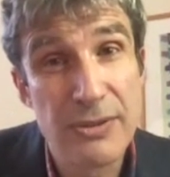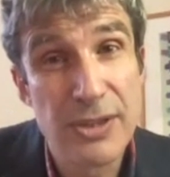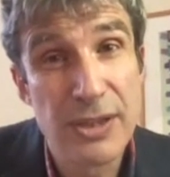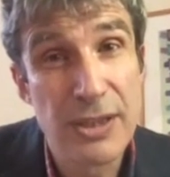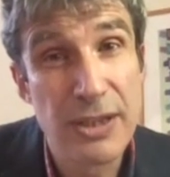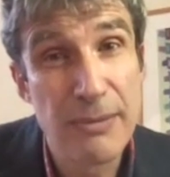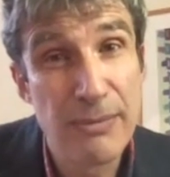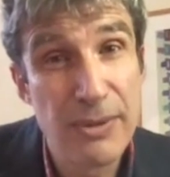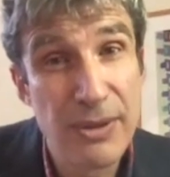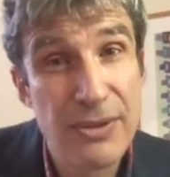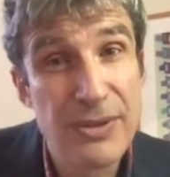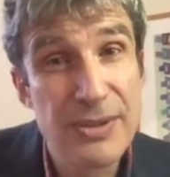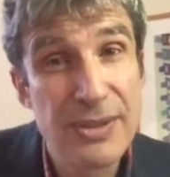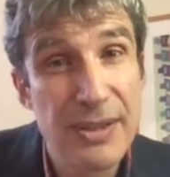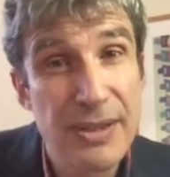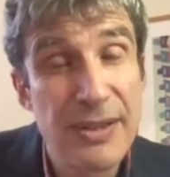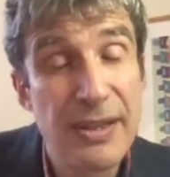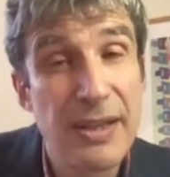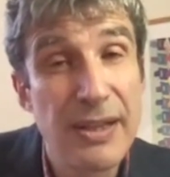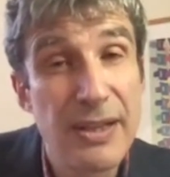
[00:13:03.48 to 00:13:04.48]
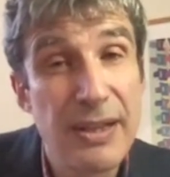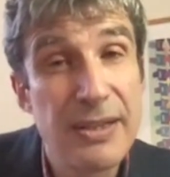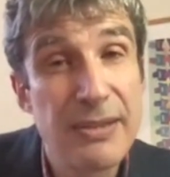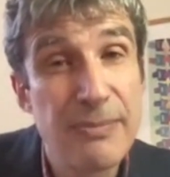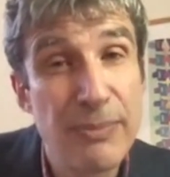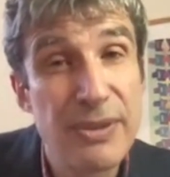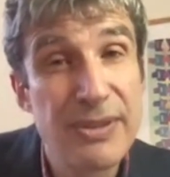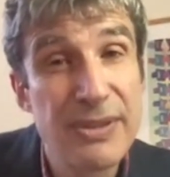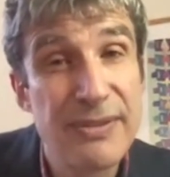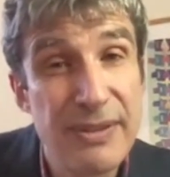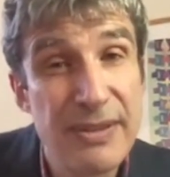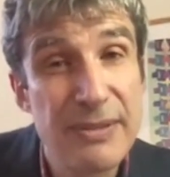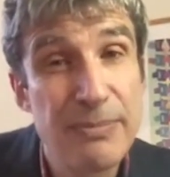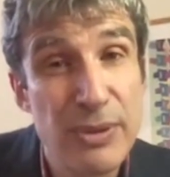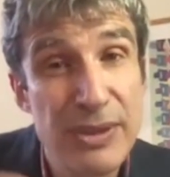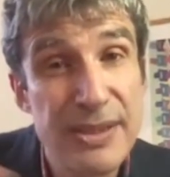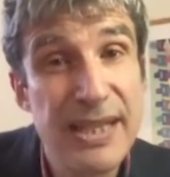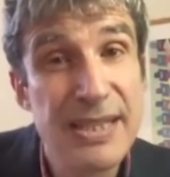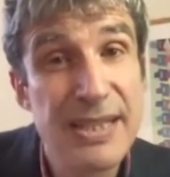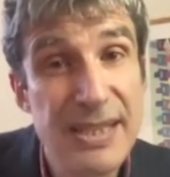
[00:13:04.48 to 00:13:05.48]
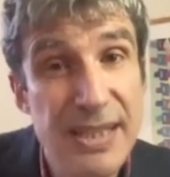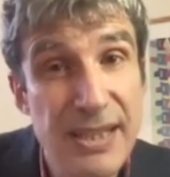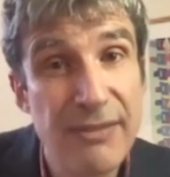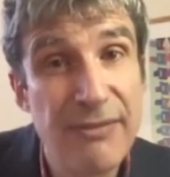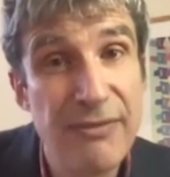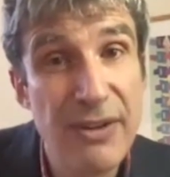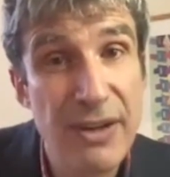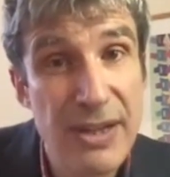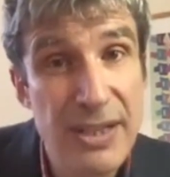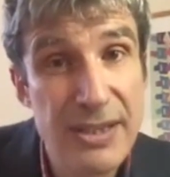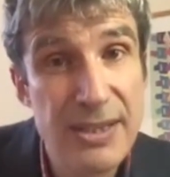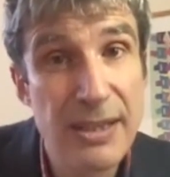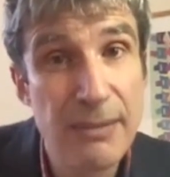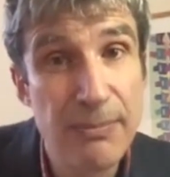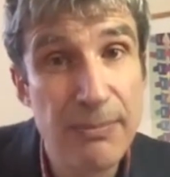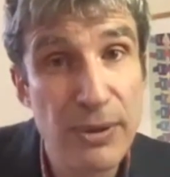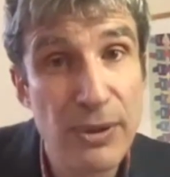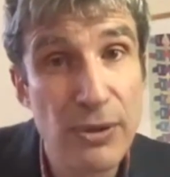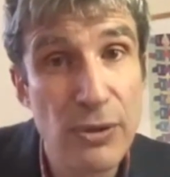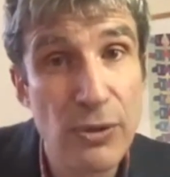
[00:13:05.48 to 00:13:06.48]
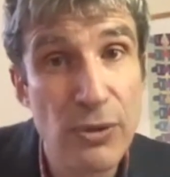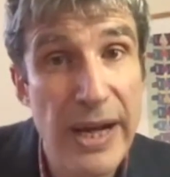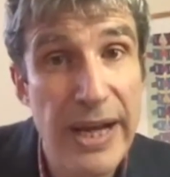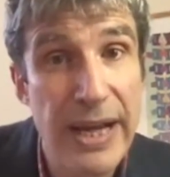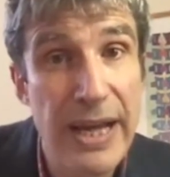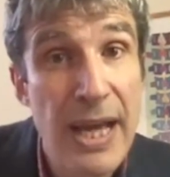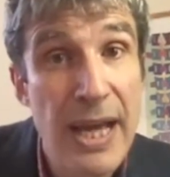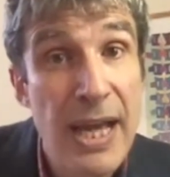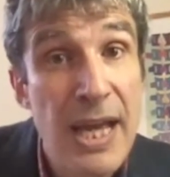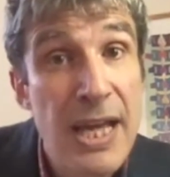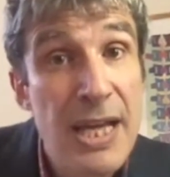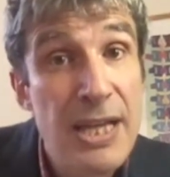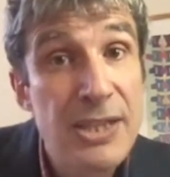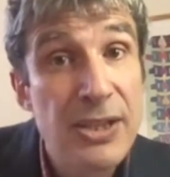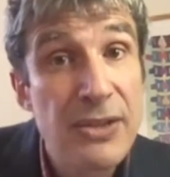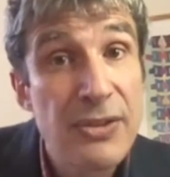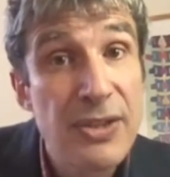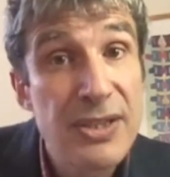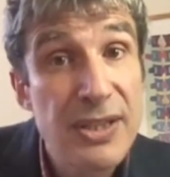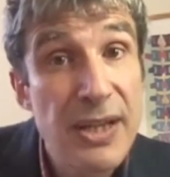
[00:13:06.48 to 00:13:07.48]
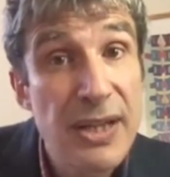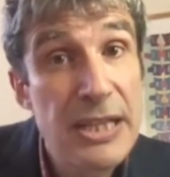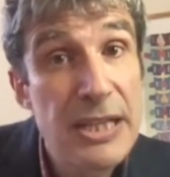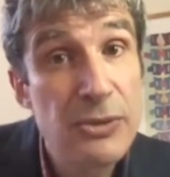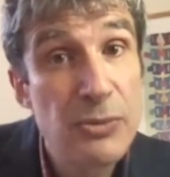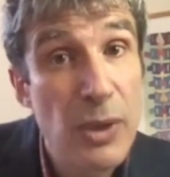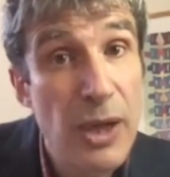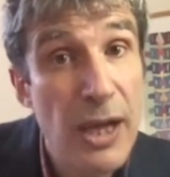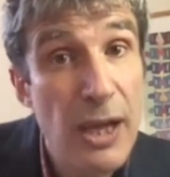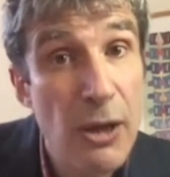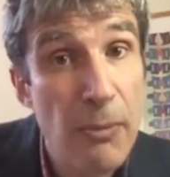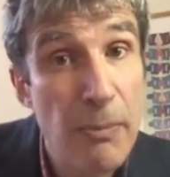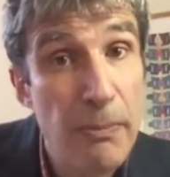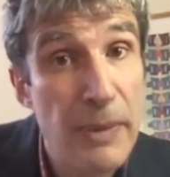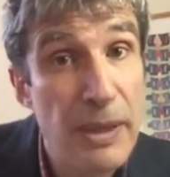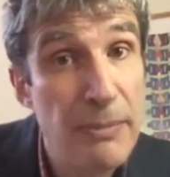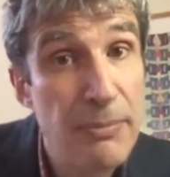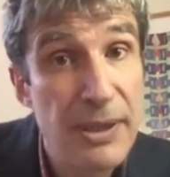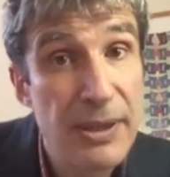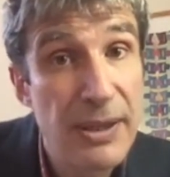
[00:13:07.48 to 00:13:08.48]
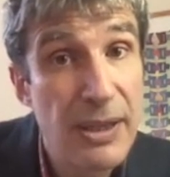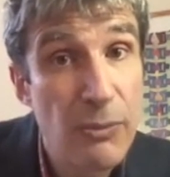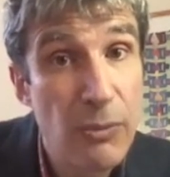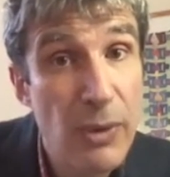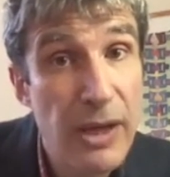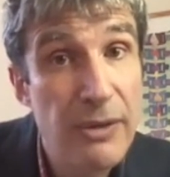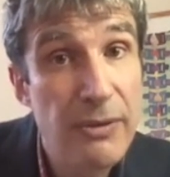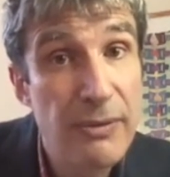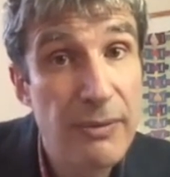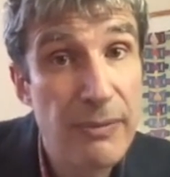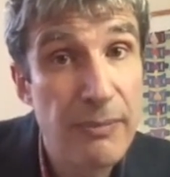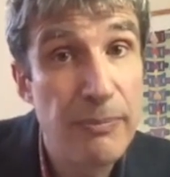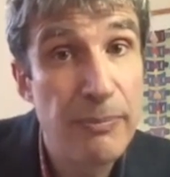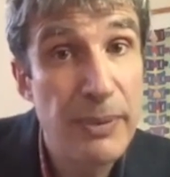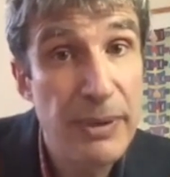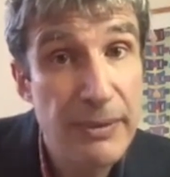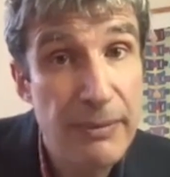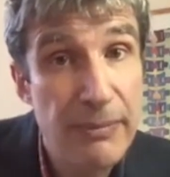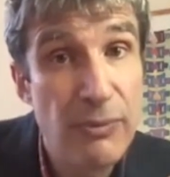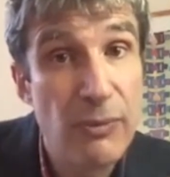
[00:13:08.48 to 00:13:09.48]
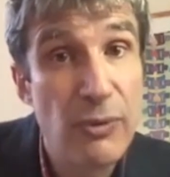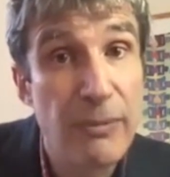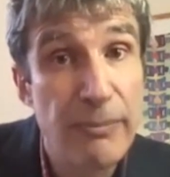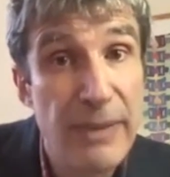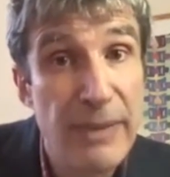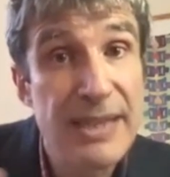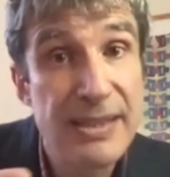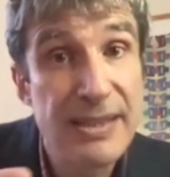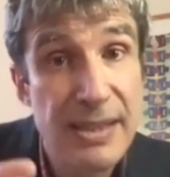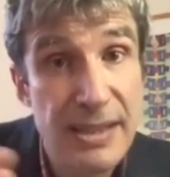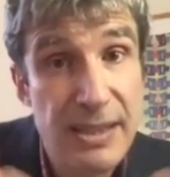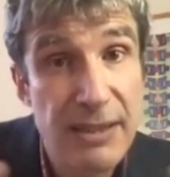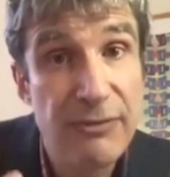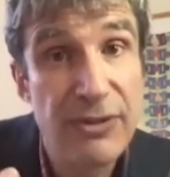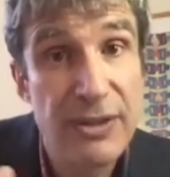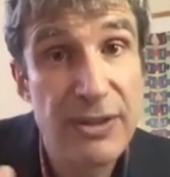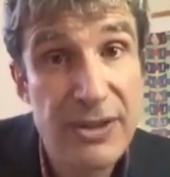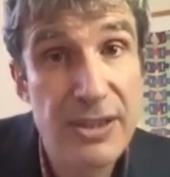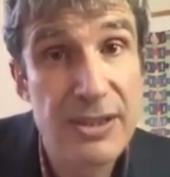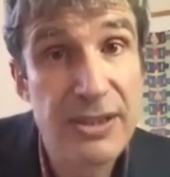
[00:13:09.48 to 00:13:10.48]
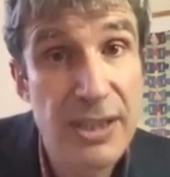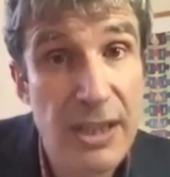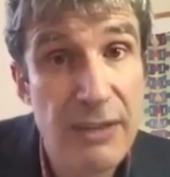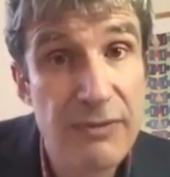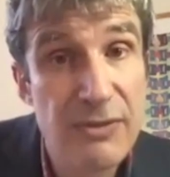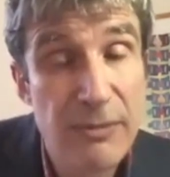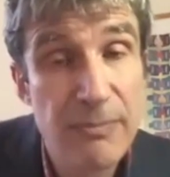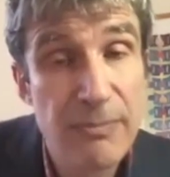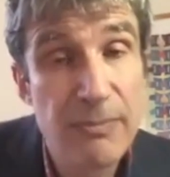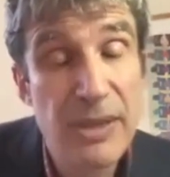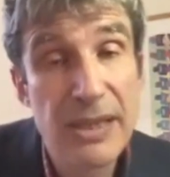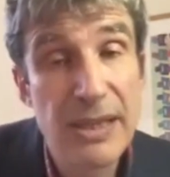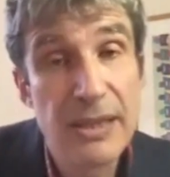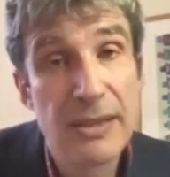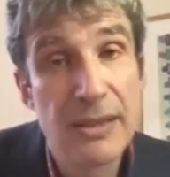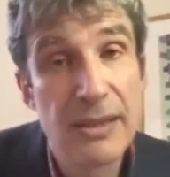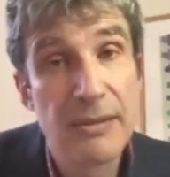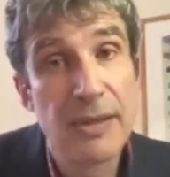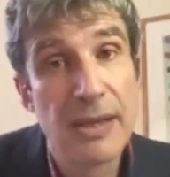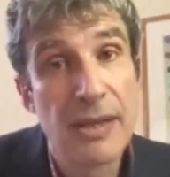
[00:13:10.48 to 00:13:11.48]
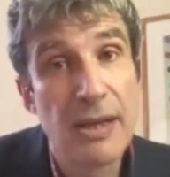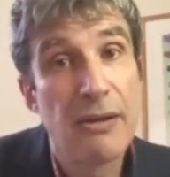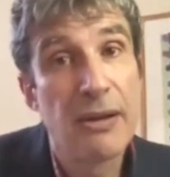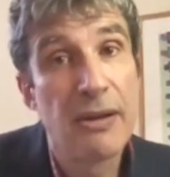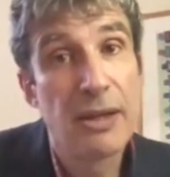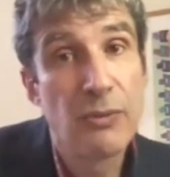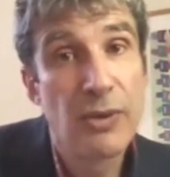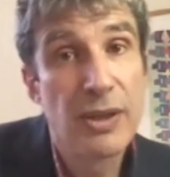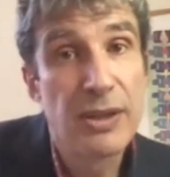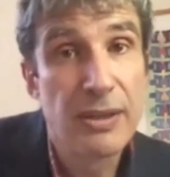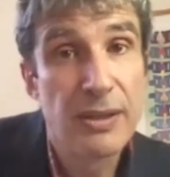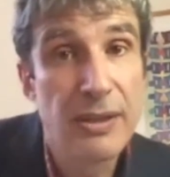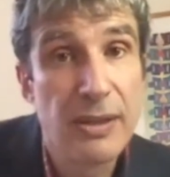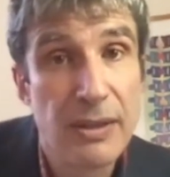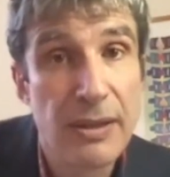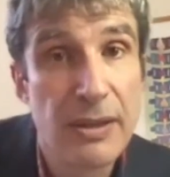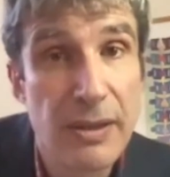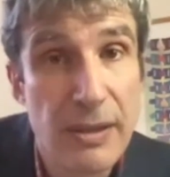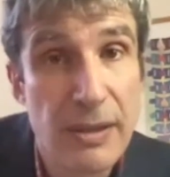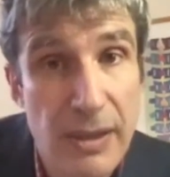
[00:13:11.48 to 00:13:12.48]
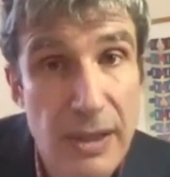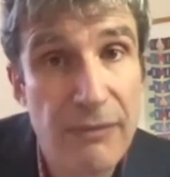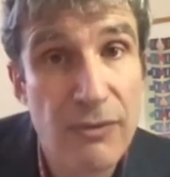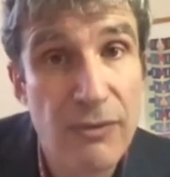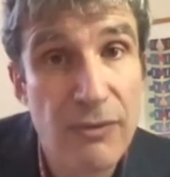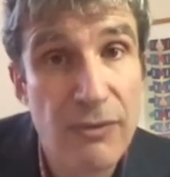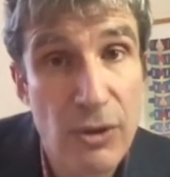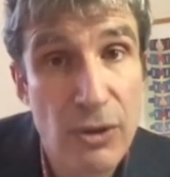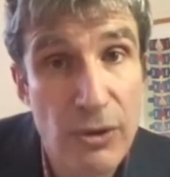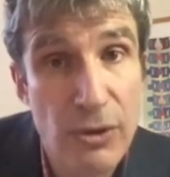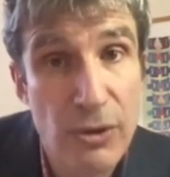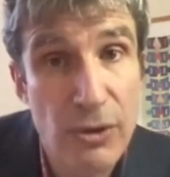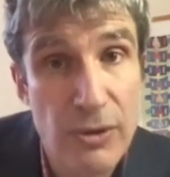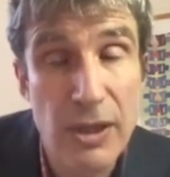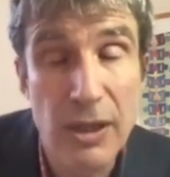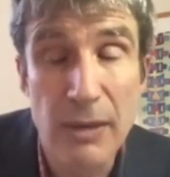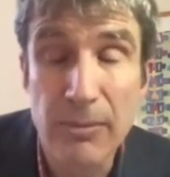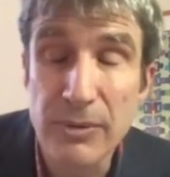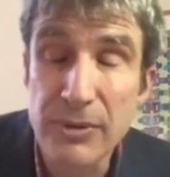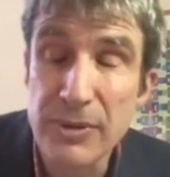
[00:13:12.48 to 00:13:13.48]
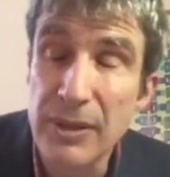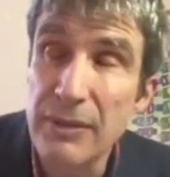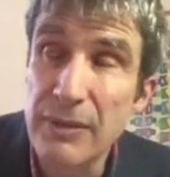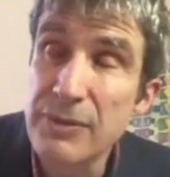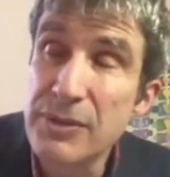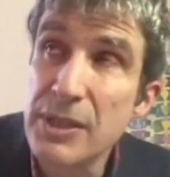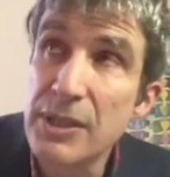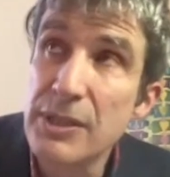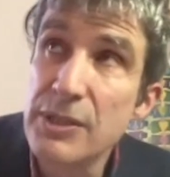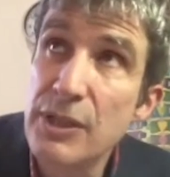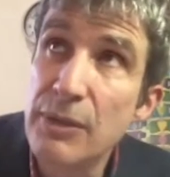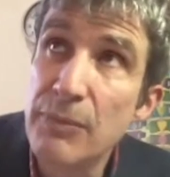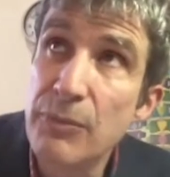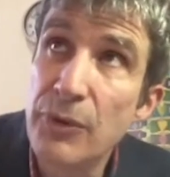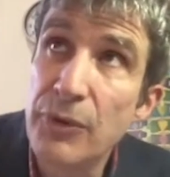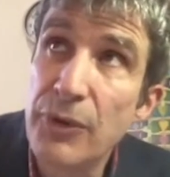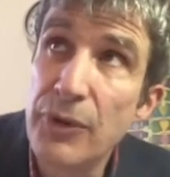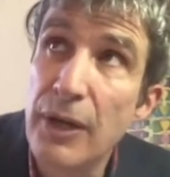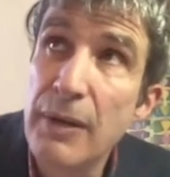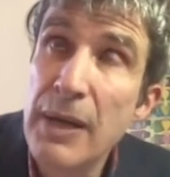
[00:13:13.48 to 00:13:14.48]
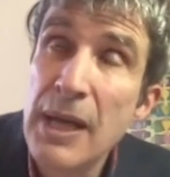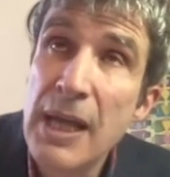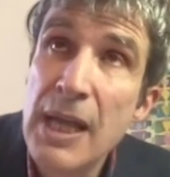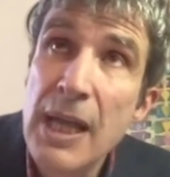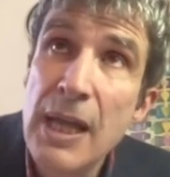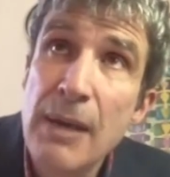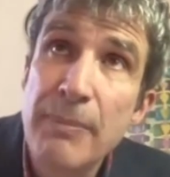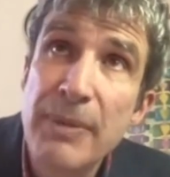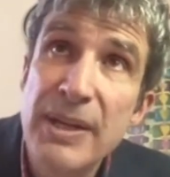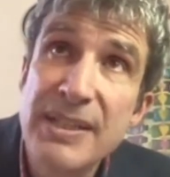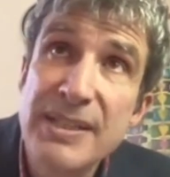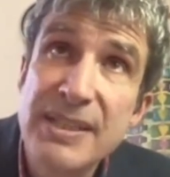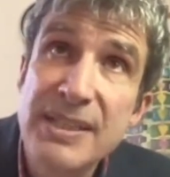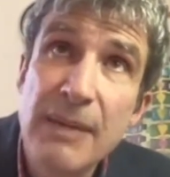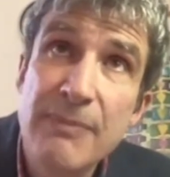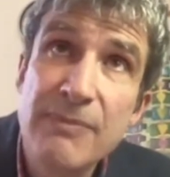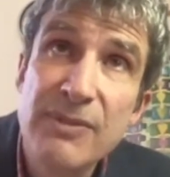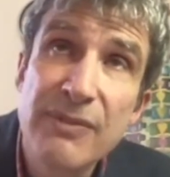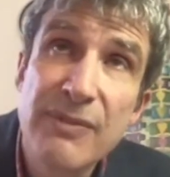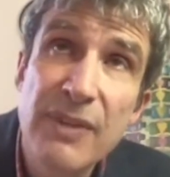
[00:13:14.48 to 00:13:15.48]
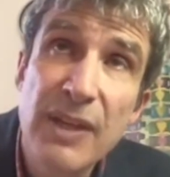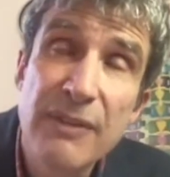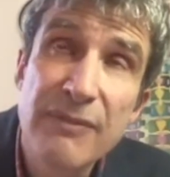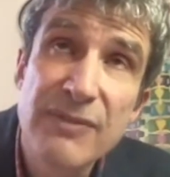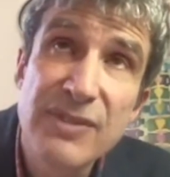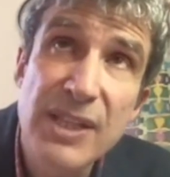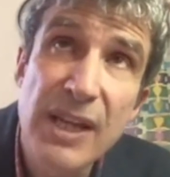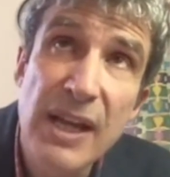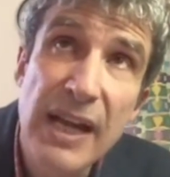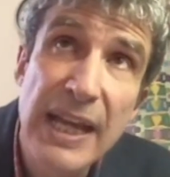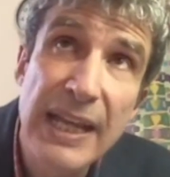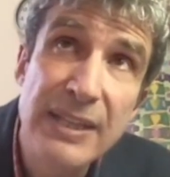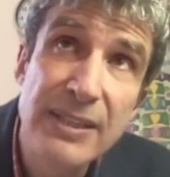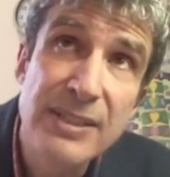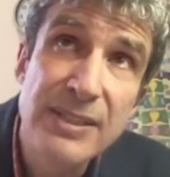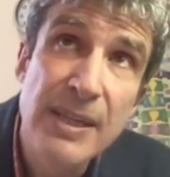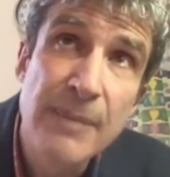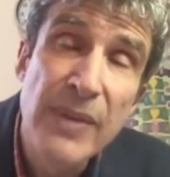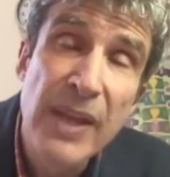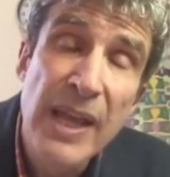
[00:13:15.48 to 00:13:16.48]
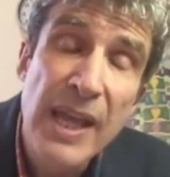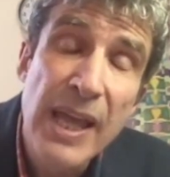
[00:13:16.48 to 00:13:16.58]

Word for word: syndrome because it, it presents, presents in a very typical way. So the signs will help me, but they won't be what makes the difference in terms of me knowing whether they've got carpal tunnel syndrome or not. But in terms of, of signs,